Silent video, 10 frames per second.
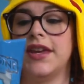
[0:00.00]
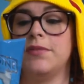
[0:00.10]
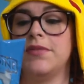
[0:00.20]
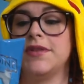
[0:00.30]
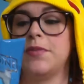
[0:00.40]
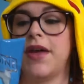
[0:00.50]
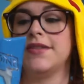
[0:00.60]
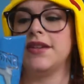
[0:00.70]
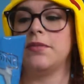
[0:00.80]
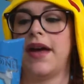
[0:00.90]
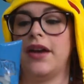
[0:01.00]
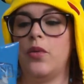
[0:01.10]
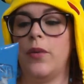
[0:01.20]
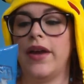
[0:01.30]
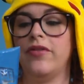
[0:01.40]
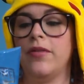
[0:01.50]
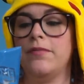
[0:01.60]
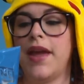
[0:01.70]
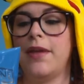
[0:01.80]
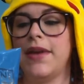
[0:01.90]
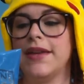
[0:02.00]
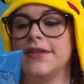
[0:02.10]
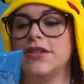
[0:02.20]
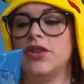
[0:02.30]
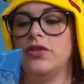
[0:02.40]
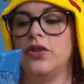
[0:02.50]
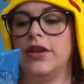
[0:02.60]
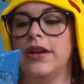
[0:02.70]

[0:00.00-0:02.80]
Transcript: keep this plastic bag away from babies and children,